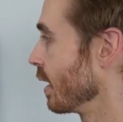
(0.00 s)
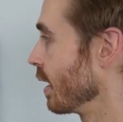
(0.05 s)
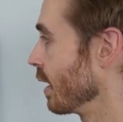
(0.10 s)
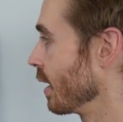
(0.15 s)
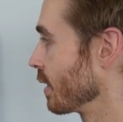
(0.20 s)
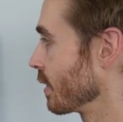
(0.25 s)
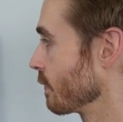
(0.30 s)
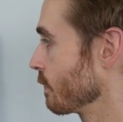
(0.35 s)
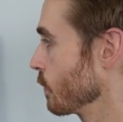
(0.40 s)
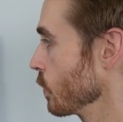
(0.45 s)

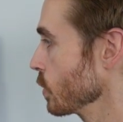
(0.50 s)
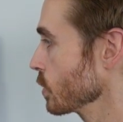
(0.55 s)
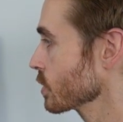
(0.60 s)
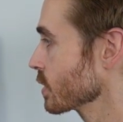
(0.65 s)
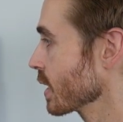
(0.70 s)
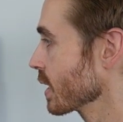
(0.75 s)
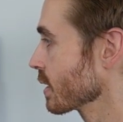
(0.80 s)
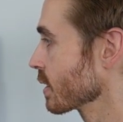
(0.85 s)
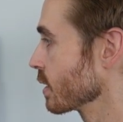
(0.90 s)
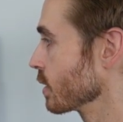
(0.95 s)
Uh, the
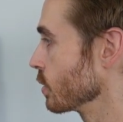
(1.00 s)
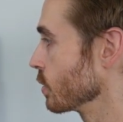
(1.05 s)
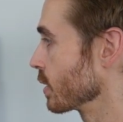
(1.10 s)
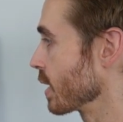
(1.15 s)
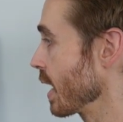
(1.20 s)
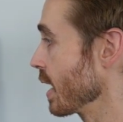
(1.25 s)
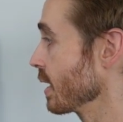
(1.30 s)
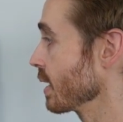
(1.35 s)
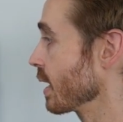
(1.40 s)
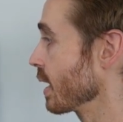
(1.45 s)
first thing that you
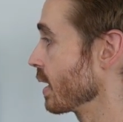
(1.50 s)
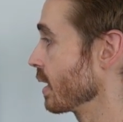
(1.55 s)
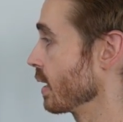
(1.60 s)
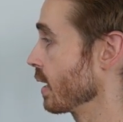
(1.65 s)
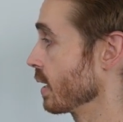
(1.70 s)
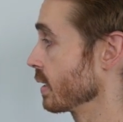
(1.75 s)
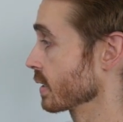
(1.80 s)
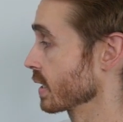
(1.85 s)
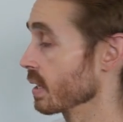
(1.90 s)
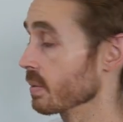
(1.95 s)
get,
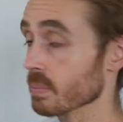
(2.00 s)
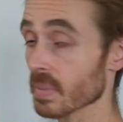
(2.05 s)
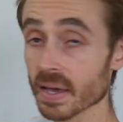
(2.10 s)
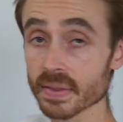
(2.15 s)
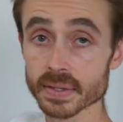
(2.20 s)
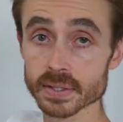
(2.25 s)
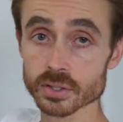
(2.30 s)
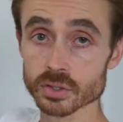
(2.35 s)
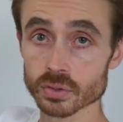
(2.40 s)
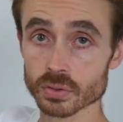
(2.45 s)
and keep in
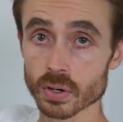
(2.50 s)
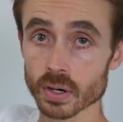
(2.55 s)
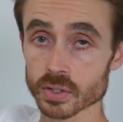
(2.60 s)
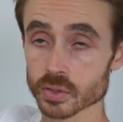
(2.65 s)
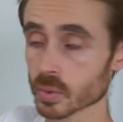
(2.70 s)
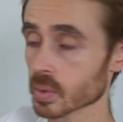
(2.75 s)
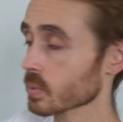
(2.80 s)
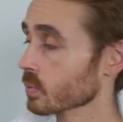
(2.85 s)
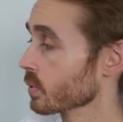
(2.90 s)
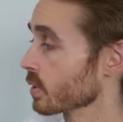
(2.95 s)
mind this is
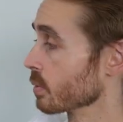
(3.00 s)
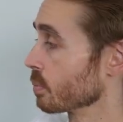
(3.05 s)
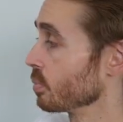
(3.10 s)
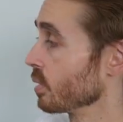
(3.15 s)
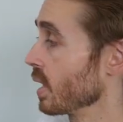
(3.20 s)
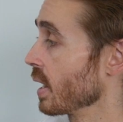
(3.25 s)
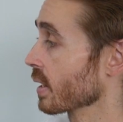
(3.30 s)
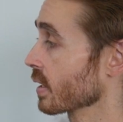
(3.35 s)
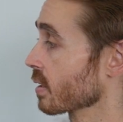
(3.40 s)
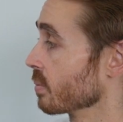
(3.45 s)
crosswind with the
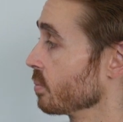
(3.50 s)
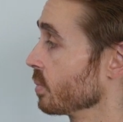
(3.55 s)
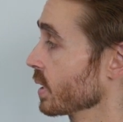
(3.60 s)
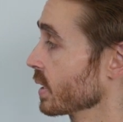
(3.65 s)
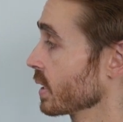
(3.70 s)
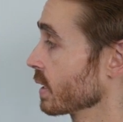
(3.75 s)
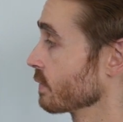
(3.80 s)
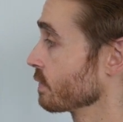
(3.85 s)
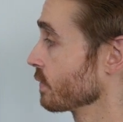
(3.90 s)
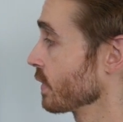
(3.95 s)
plaque
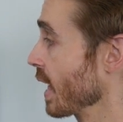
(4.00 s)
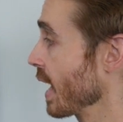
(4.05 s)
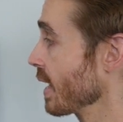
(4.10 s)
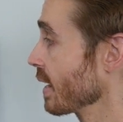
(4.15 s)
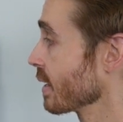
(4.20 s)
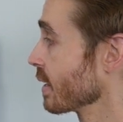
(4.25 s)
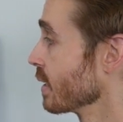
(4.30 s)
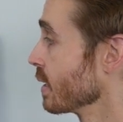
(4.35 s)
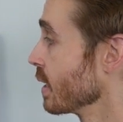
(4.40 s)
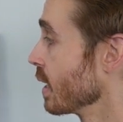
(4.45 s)
completely
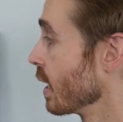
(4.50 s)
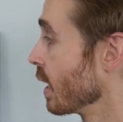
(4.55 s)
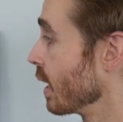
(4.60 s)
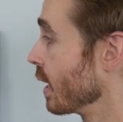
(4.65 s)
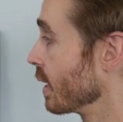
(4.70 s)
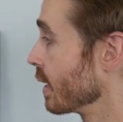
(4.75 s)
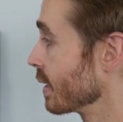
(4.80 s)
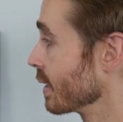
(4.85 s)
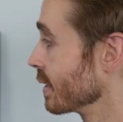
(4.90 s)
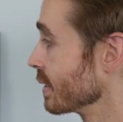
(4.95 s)
flat,
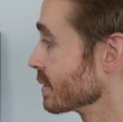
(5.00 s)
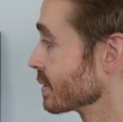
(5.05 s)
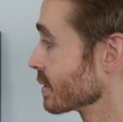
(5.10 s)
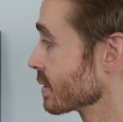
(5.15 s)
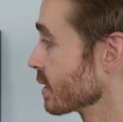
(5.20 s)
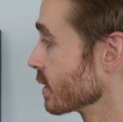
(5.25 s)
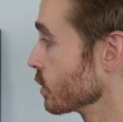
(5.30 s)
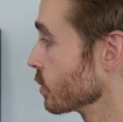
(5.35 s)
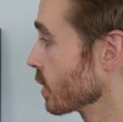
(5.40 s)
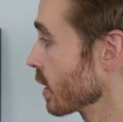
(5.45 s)
uh,
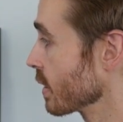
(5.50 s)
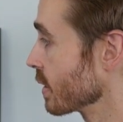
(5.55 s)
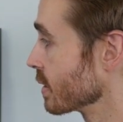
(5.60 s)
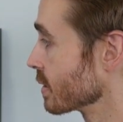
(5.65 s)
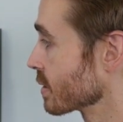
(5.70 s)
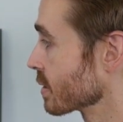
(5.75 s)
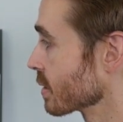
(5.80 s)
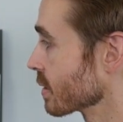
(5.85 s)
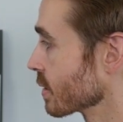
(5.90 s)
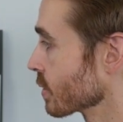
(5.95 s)
is that you get
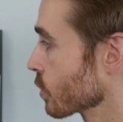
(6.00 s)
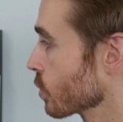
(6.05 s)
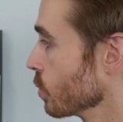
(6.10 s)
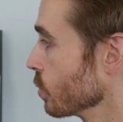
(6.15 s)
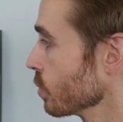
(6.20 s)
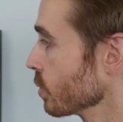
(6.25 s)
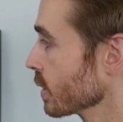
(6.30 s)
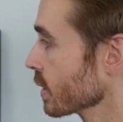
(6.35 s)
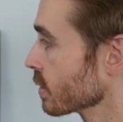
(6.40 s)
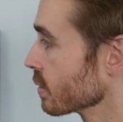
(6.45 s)
this
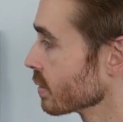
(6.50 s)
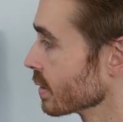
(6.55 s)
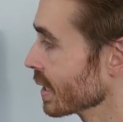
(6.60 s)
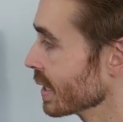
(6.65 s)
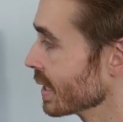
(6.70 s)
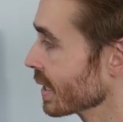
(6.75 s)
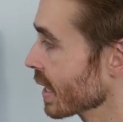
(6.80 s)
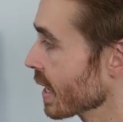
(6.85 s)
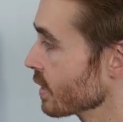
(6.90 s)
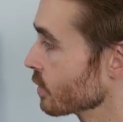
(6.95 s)
cool little
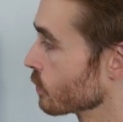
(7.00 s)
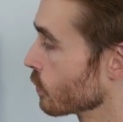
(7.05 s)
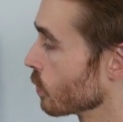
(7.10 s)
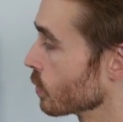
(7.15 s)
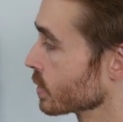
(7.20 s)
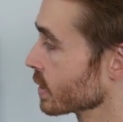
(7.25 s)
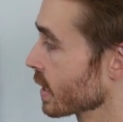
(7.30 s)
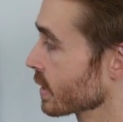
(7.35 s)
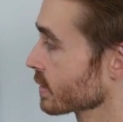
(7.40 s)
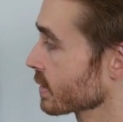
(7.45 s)
leading edge
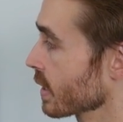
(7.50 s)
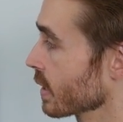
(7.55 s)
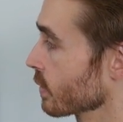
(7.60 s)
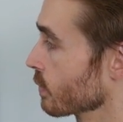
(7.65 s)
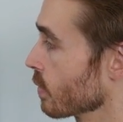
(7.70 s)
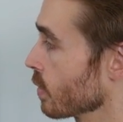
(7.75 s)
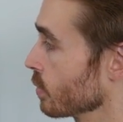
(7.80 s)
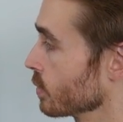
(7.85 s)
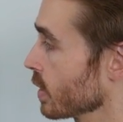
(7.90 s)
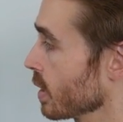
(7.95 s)
vortex
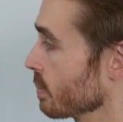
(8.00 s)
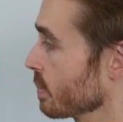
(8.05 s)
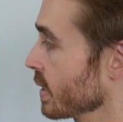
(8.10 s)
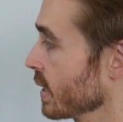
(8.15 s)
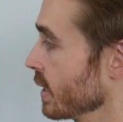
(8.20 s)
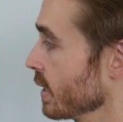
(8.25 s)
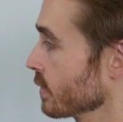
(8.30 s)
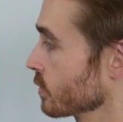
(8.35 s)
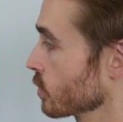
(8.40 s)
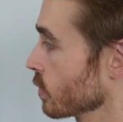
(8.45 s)
getting rolled up
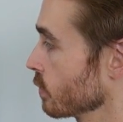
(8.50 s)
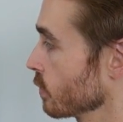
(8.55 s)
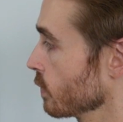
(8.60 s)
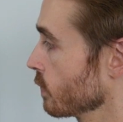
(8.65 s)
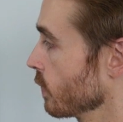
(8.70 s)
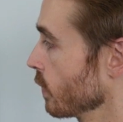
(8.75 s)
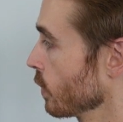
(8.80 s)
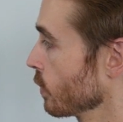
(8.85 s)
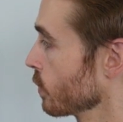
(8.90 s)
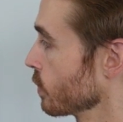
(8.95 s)
here. So if you
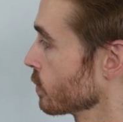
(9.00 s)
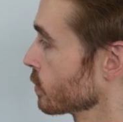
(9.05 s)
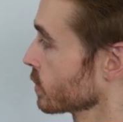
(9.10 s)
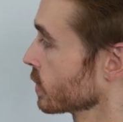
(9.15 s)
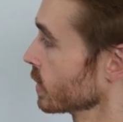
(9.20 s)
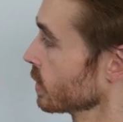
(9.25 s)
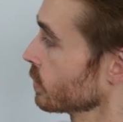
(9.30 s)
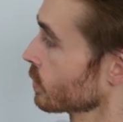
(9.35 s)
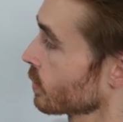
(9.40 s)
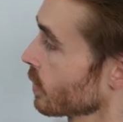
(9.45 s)
follow
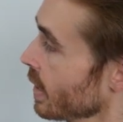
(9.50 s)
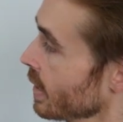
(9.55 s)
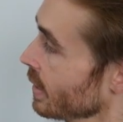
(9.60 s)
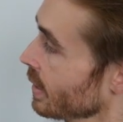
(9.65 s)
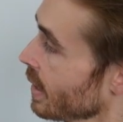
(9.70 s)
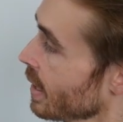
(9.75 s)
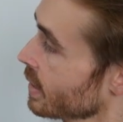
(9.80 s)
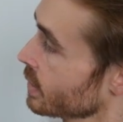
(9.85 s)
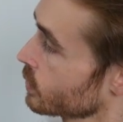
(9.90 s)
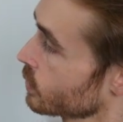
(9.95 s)
those little gray
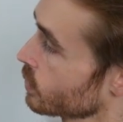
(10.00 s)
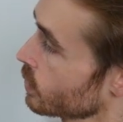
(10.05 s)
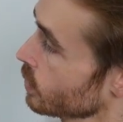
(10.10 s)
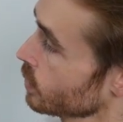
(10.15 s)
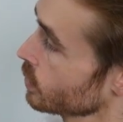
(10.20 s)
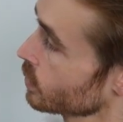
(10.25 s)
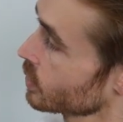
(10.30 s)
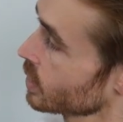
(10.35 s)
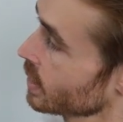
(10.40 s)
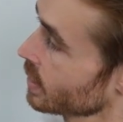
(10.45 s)
lines through,
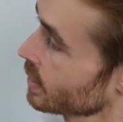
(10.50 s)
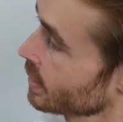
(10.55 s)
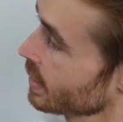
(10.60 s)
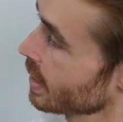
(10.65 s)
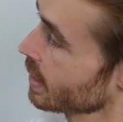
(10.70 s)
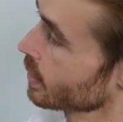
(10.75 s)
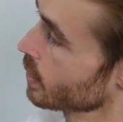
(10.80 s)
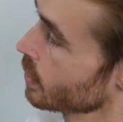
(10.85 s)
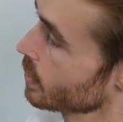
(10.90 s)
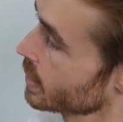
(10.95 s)
you'll see that
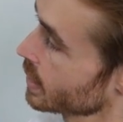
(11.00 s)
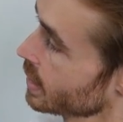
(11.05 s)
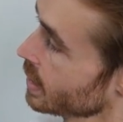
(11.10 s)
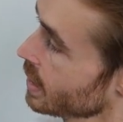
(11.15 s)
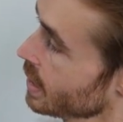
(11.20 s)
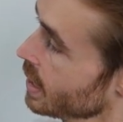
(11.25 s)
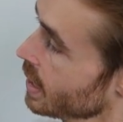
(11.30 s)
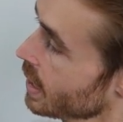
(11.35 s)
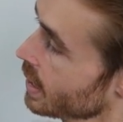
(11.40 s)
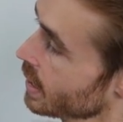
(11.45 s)
they're going
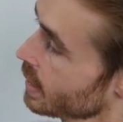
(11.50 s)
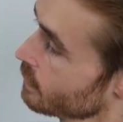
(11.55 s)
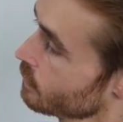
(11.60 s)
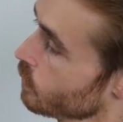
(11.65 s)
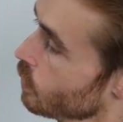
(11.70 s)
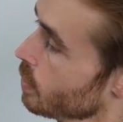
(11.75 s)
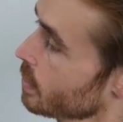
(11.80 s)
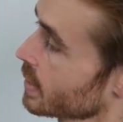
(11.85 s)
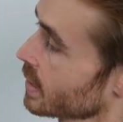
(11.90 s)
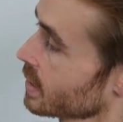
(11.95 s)
they're uh,
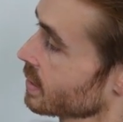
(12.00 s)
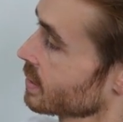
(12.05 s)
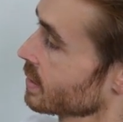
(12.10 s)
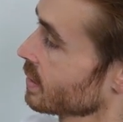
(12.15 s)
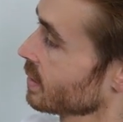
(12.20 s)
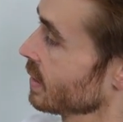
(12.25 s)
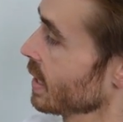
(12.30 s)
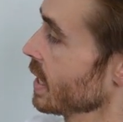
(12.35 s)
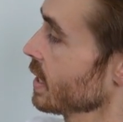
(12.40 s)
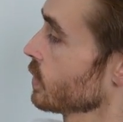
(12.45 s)
forming this
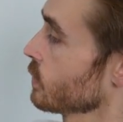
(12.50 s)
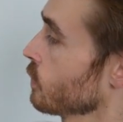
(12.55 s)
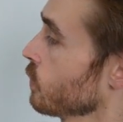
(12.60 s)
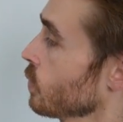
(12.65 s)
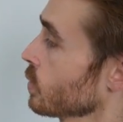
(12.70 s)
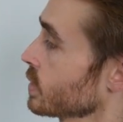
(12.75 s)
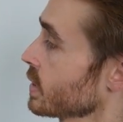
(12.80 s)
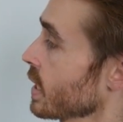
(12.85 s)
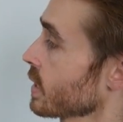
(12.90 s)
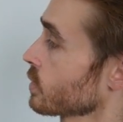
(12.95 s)
little edge
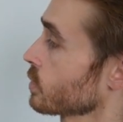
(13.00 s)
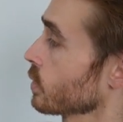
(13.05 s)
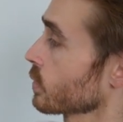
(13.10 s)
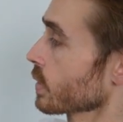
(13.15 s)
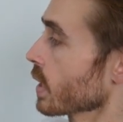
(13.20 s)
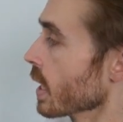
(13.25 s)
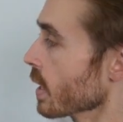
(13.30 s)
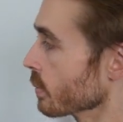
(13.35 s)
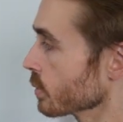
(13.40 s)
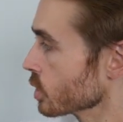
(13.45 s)
vortex
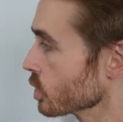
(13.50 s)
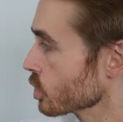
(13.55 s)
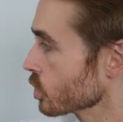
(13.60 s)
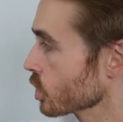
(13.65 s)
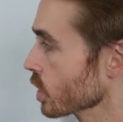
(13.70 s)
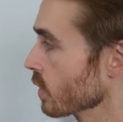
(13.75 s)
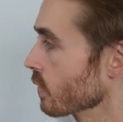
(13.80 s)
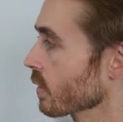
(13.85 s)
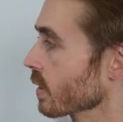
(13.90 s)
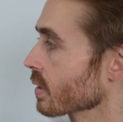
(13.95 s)
along there, which is
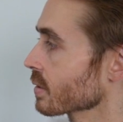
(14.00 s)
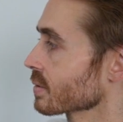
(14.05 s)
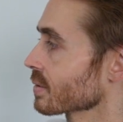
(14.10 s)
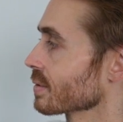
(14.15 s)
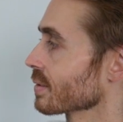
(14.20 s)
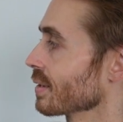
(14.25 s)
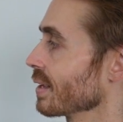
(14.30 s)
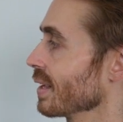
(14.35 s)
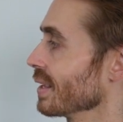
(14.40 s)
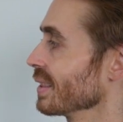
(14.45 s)
generating
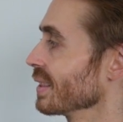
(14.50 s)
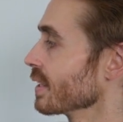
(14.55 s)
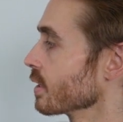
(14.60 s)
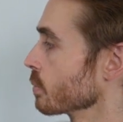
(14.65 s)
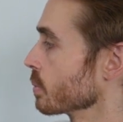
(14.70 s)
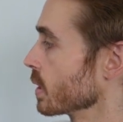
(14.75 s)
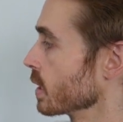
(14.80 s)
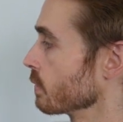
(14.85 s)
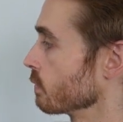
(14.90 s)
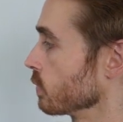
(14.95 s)
us a
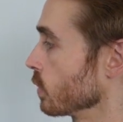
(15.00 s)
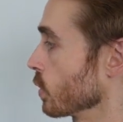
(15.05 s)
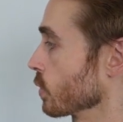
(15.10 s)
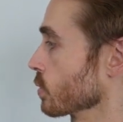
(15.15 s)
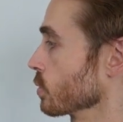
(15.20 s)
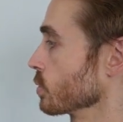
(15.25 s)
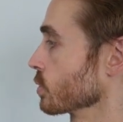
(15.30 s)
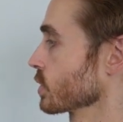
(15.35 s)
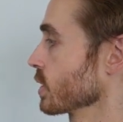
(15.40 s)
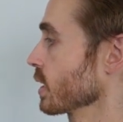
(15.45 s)
little bit of
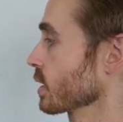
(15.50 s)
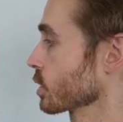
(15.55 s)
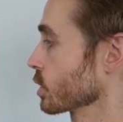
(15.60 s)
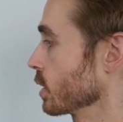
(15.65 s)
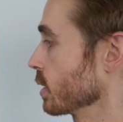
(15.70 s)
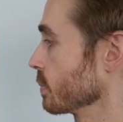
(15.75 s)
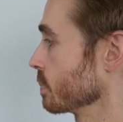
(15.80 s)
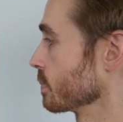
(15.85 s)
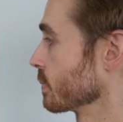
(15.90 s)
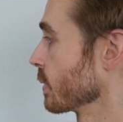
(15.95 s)
local
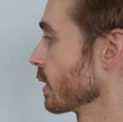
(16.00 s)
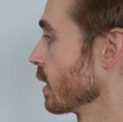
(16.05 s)
suction.